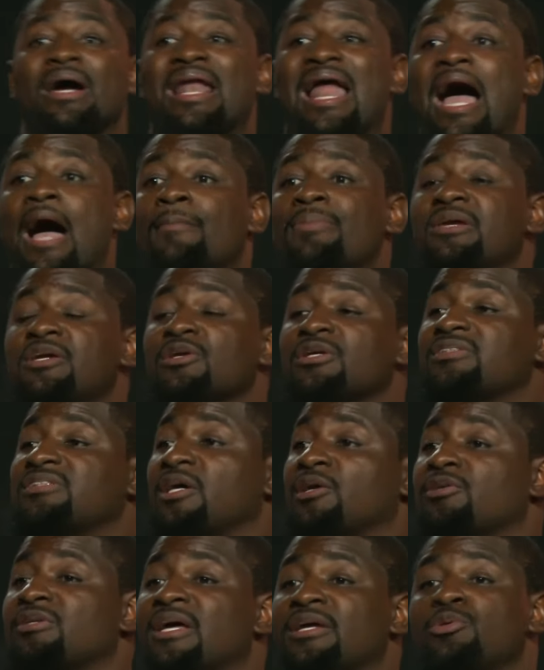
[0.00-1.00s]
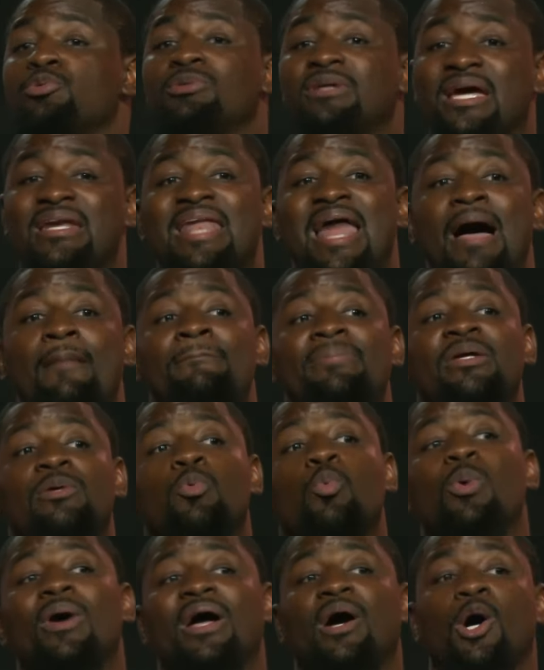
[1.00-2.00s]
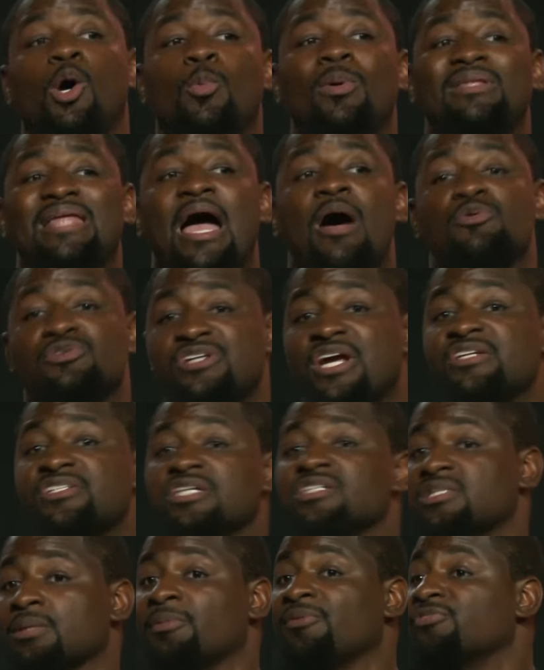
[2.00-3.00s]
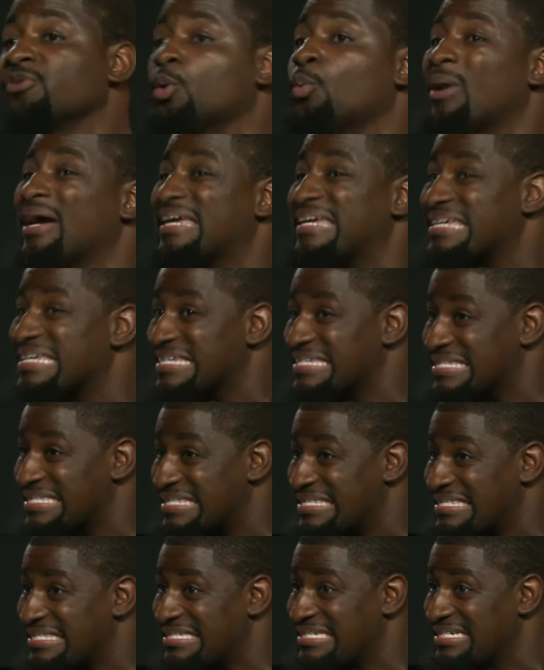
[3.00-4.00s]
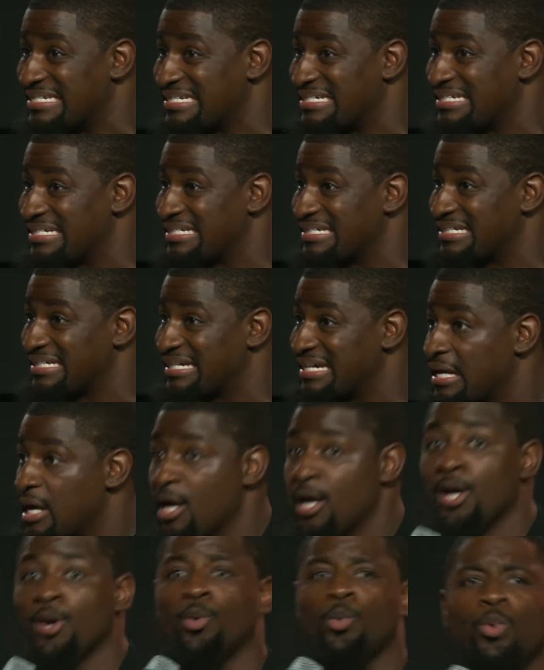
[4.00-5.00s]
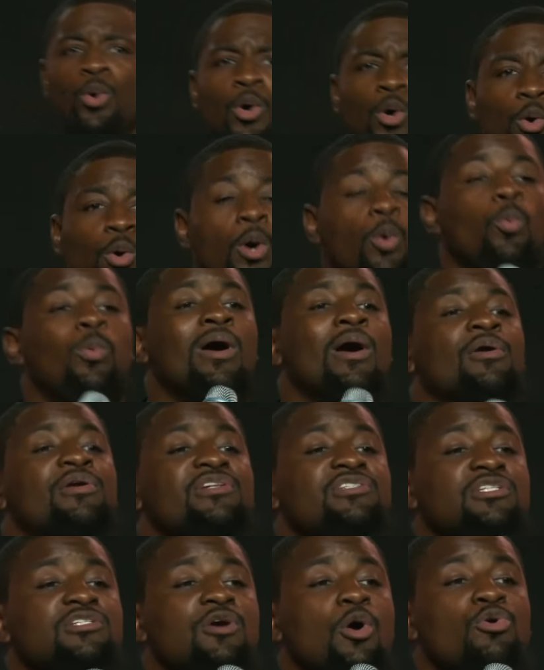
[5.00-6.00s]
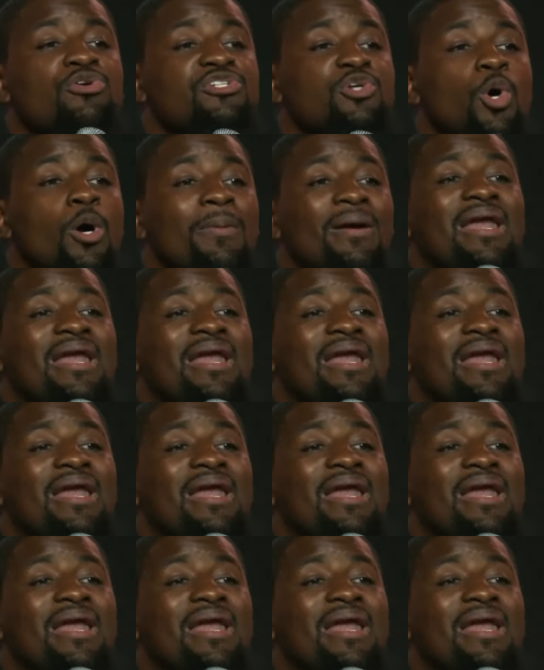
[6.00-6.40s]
And I'm here to tell you that you cannot be well without changing some of your ways. Woo, wellness is gonna show up